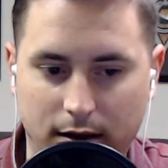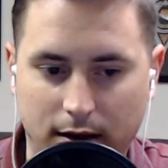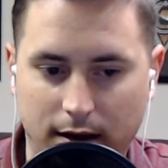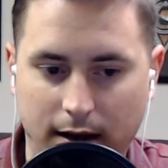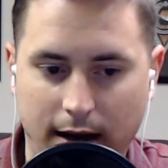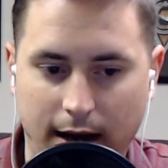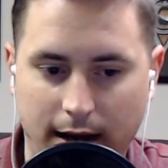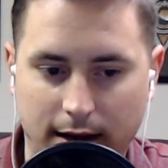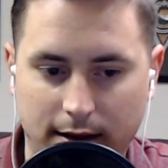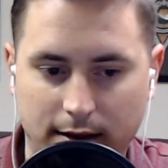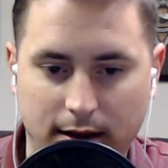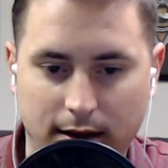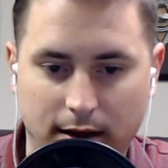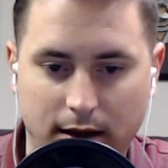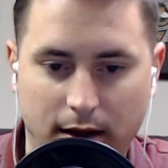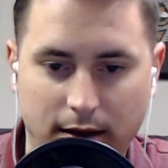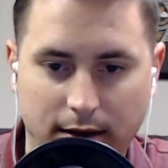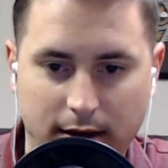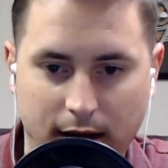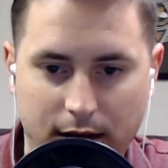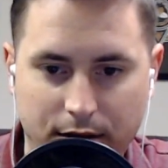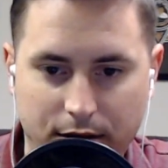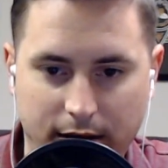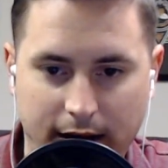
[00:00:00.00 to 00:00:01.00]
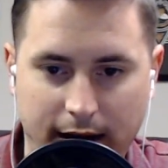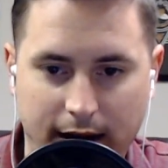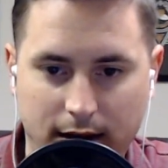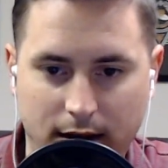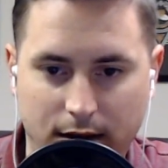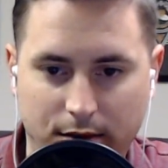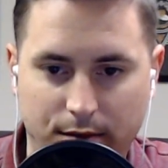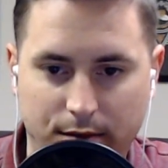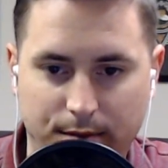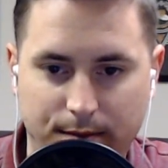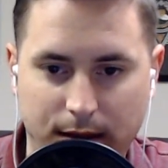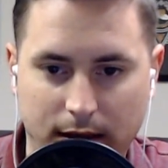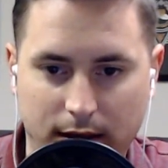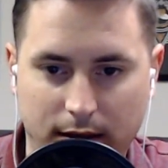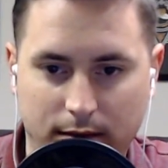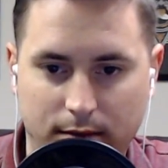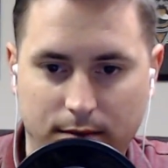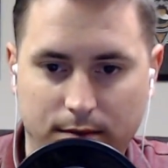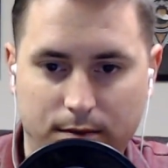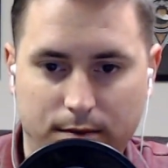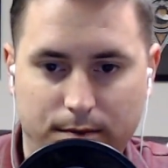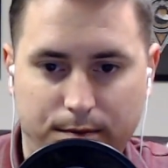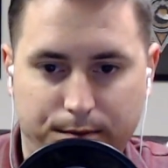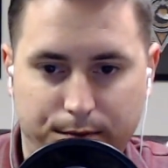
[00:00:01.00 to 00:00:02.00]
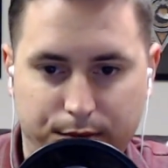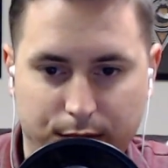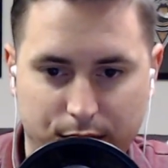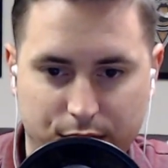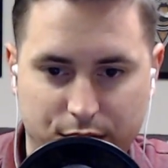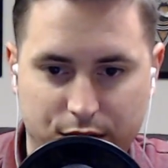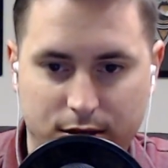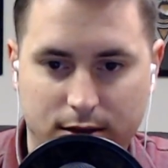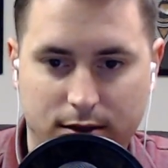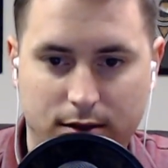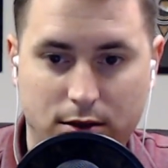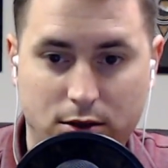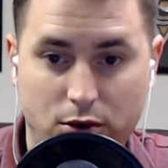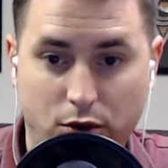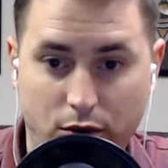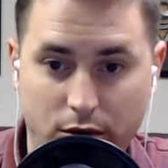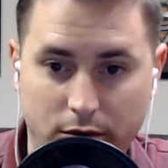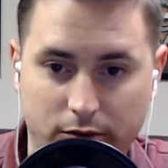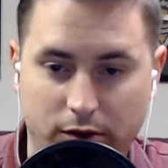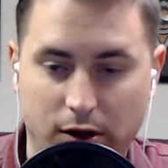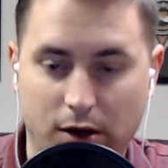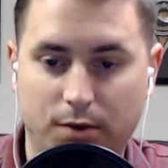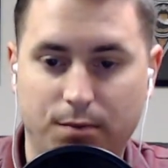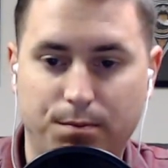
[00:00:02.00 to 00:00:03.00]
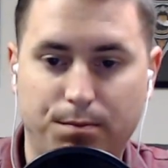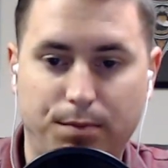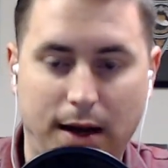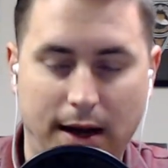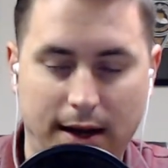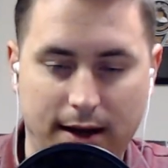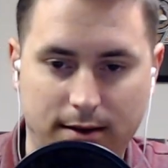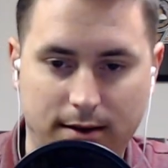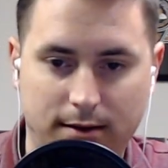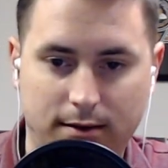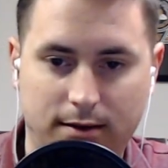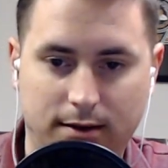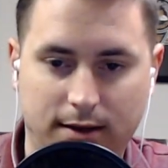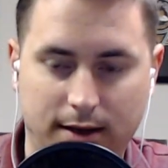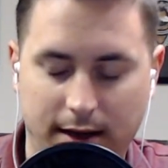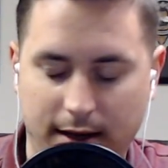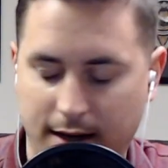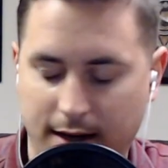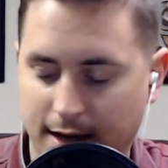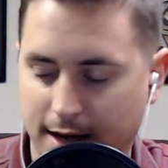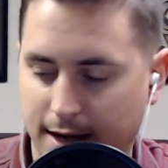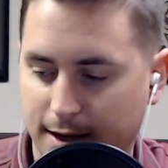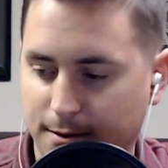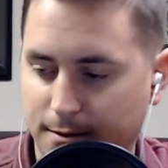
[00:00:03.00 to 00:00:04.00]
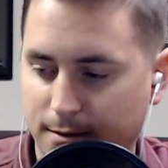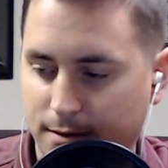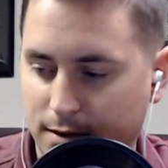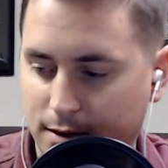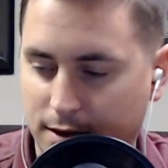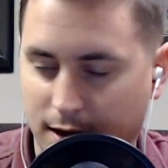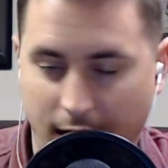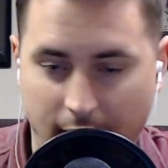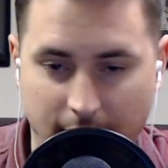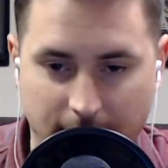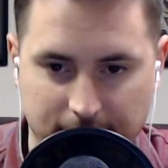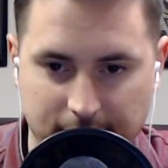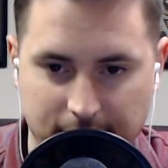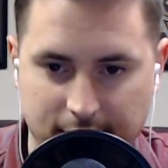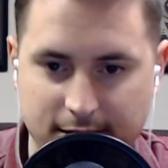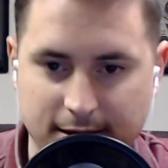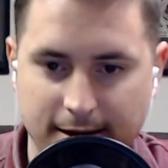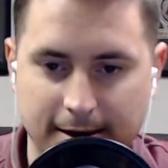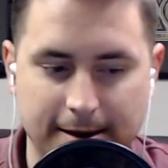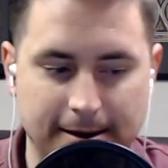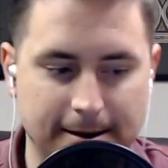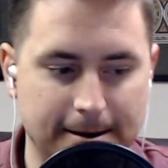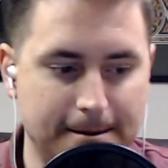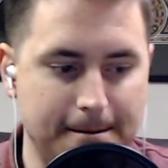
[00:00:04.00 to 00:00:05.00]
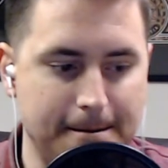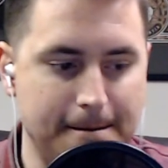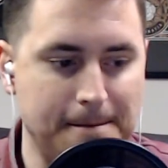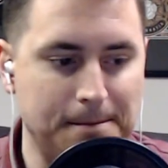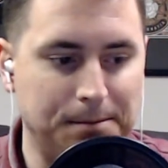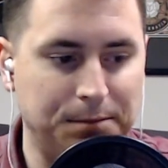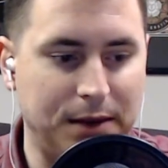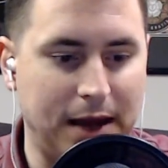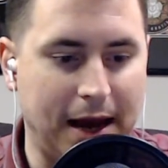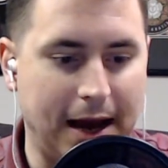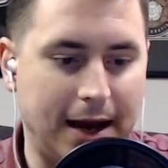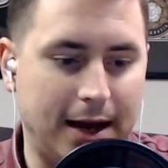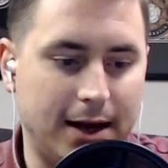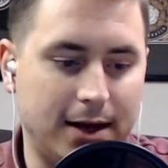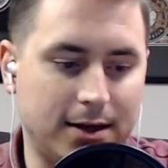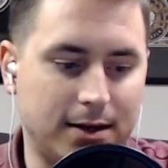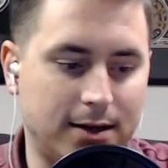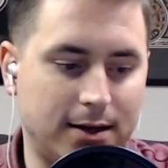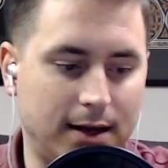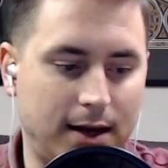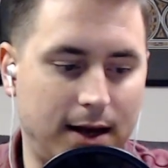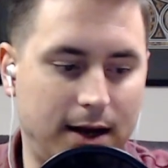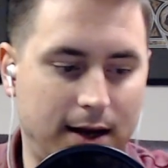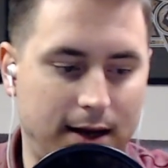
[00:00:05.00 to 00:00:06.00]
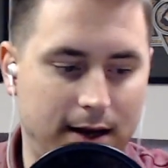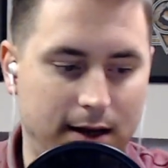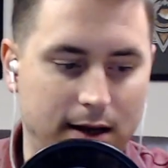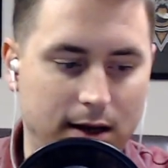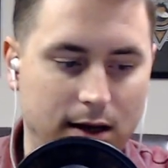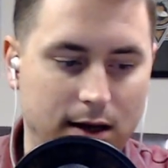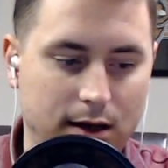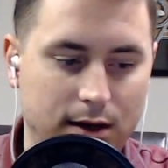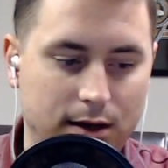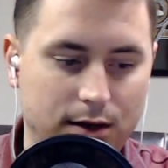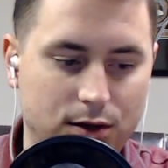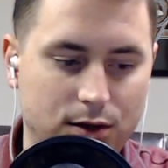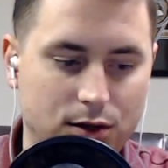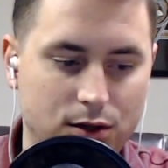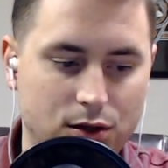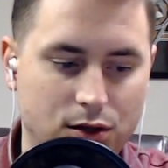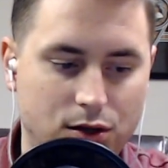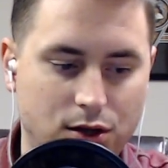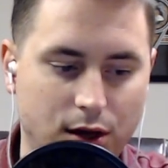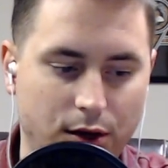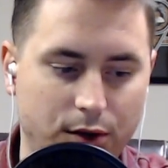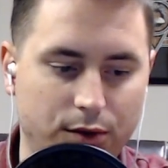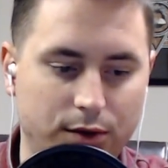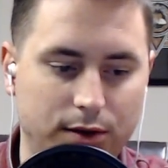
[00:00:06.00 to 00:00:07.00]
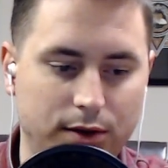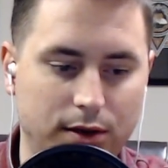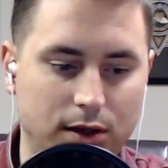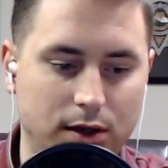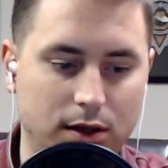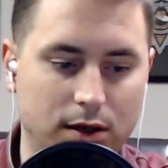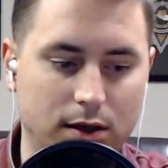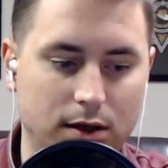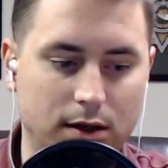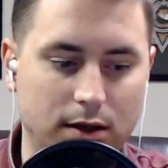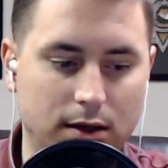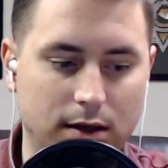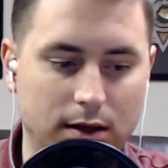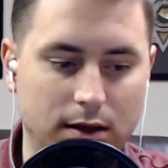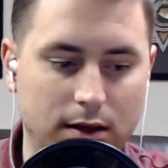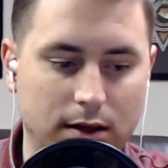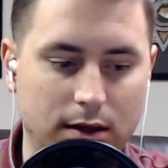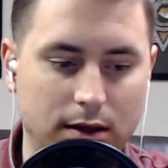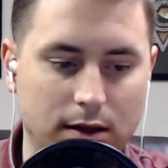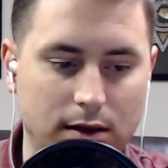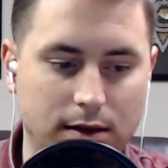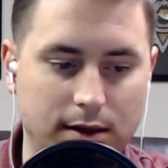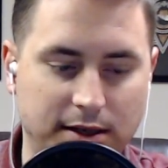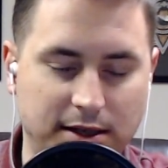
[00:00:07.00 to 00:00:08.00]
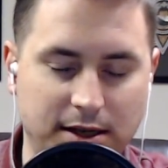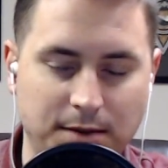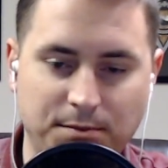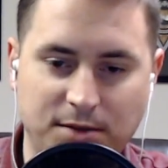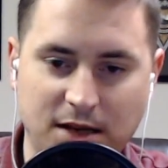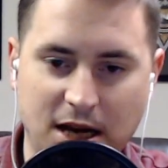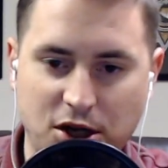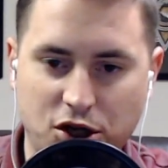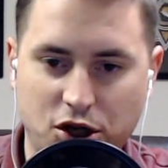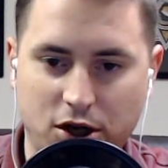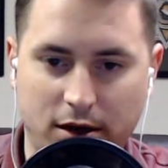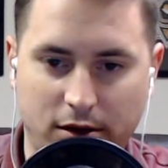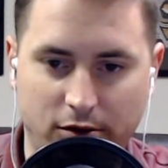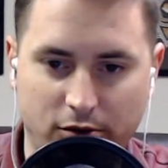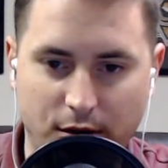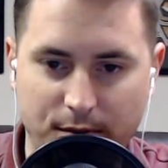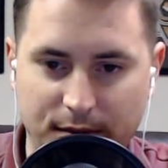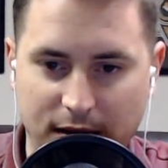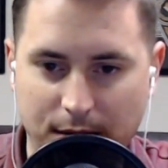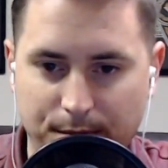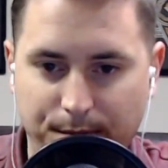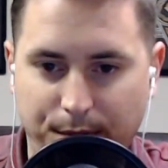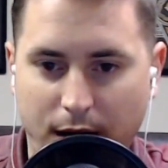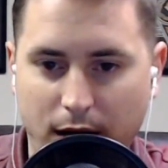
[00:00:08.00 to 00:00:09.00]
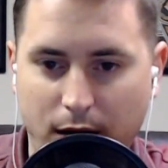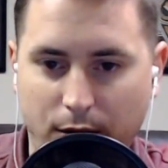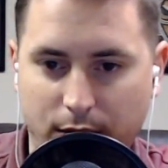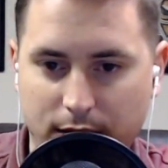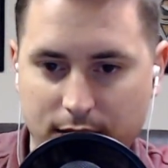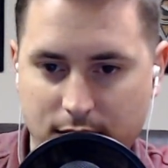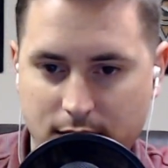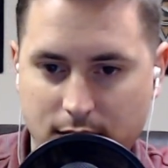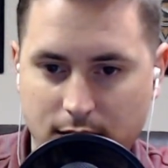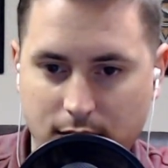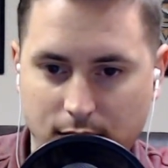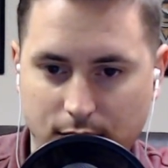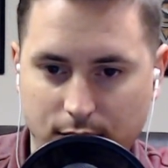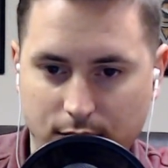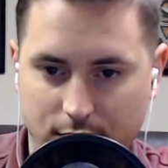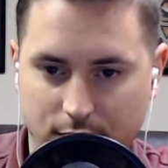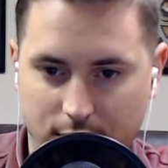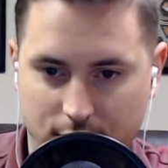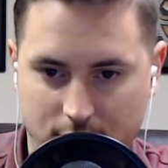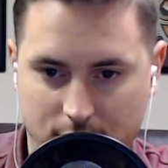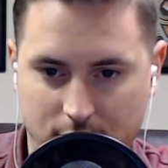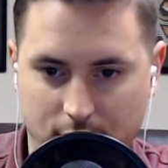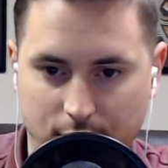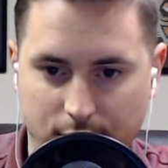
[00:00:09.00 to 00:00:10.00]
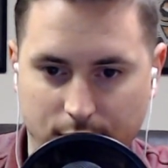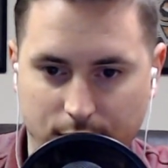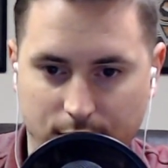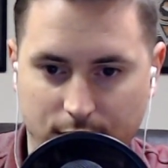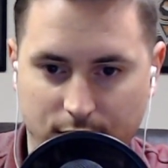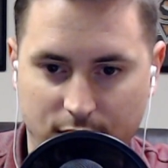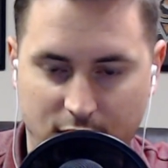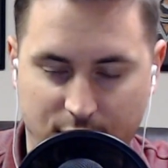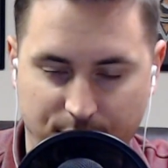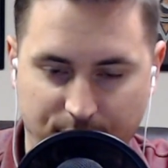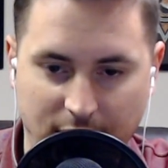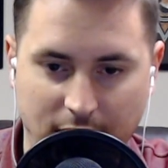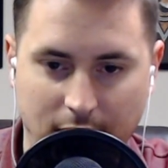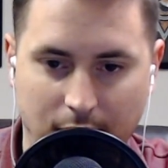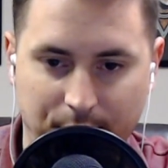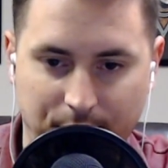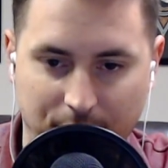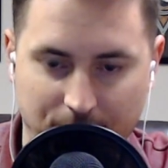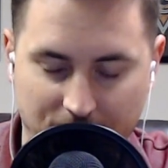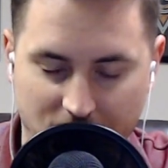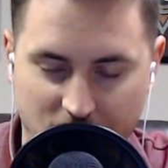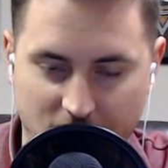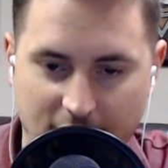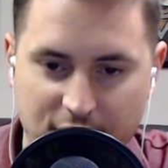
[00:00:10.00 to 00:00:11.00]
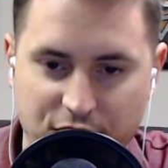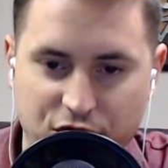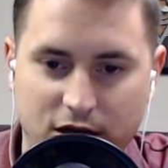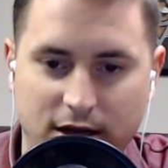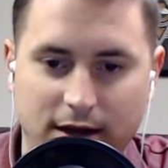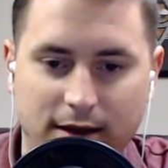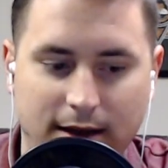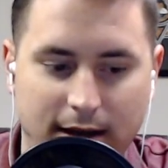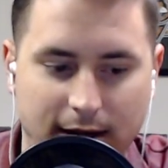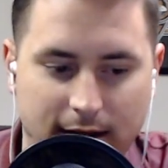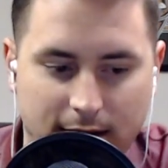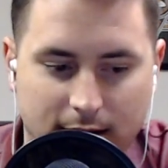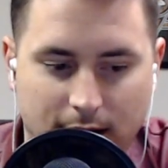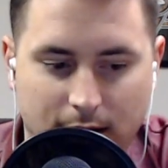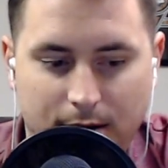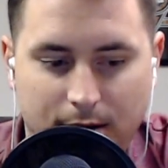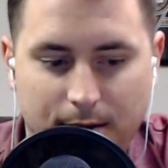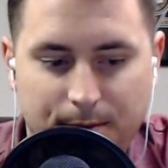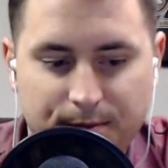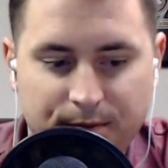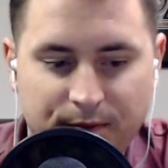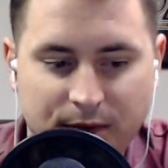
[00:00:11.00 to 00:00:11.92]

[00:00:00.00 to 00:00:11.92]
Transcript: and then on the other hand, they were being pushed toward Rome by the uh, the Huns, and so the temptation of the Roman Empire was to to speed up immigration, and they ended up.